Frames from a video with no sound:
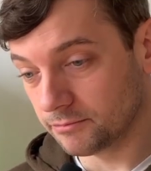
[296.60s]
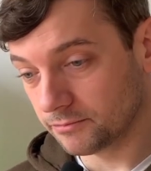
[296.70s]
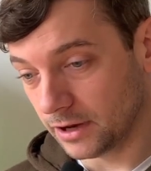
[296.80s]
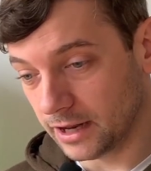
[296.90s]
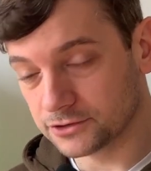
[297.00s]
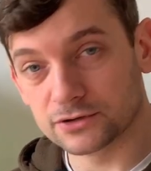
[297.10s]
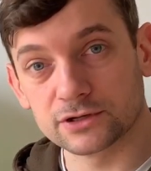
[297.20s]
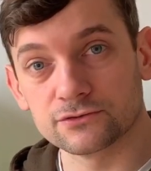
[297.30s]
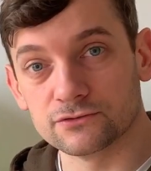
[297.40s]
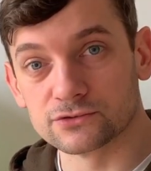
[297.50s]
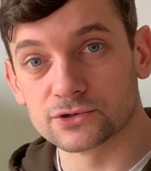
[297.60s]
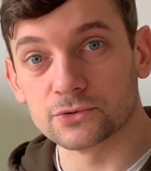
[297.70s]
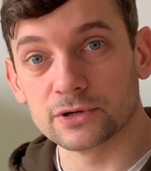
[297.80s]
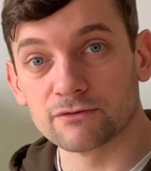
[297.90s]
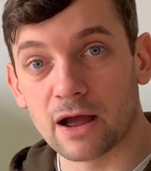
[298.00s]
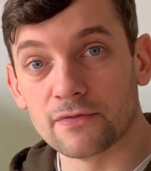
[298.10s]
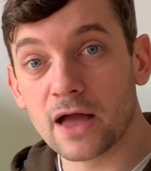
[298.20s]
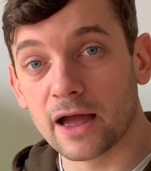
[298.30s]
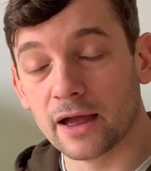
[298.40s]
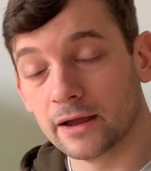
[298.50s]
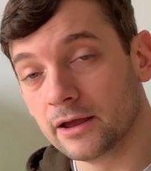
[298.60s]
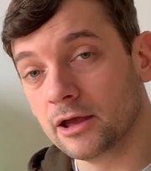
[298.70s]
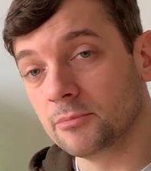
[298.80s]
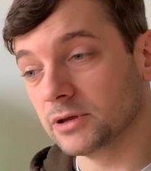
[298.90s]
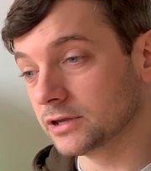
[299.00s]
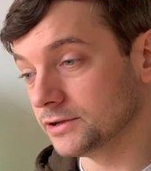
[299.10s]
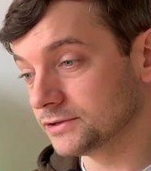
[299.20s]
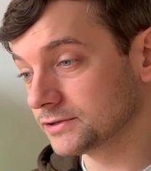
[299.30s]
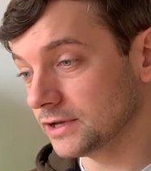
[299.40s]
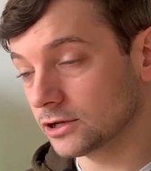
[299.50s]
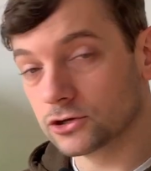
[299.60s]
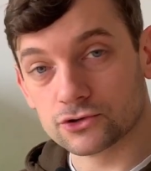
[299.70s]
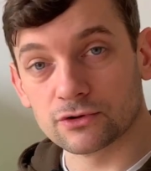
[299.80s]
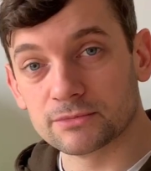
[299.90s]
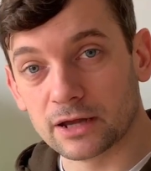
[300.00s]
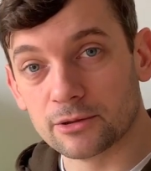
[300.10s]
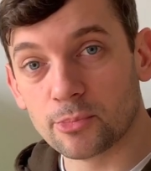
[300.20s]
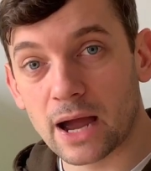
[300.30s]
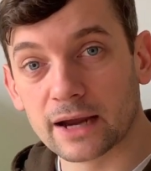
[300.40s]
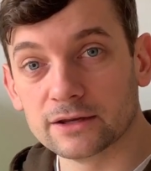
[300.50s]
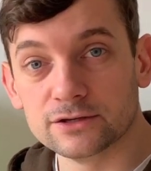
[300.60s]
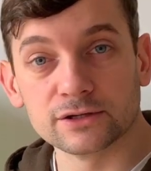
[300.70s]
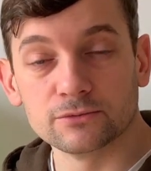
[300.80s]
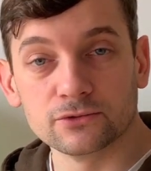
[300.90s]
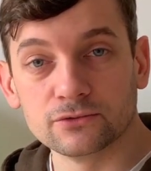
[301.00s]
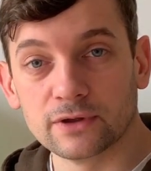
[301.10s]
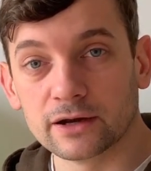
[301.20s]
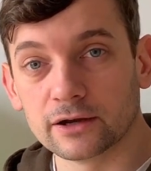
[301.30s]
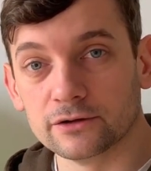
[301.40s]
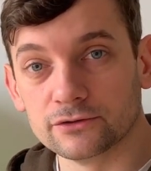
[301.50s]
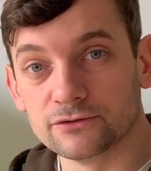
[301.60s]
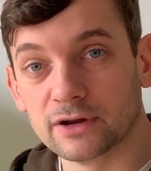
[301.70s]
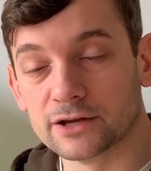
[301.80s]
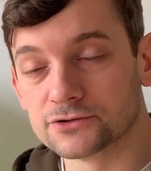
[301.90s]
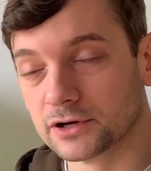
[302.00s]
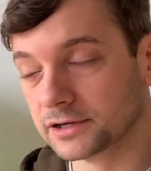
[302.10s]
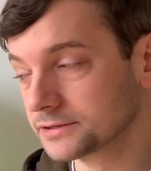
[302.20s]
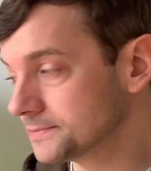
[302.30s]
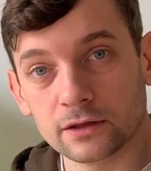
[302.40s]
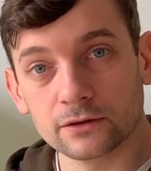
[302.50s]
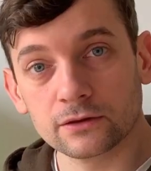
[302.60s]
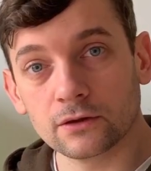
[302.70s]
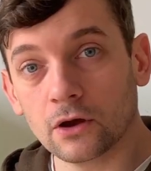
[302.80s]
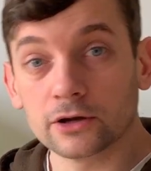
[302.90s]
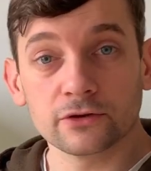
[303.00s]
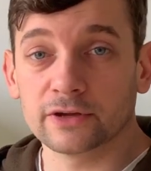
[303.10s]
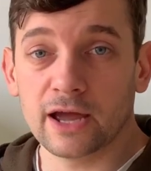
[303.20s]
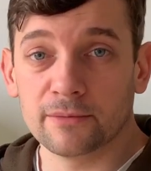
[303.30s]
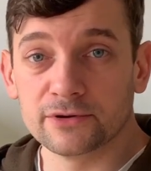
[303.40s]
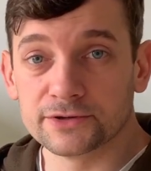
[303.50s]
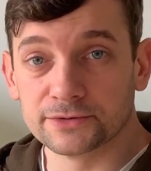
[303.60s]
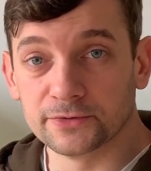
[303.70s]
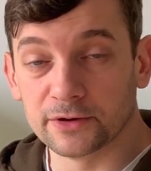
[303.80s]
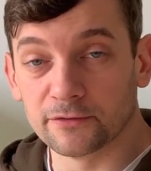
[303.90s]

electrics are all sorted around there, because it could drip down the back and you don't want all that going on your electrics. I got the cabinet as a bit of a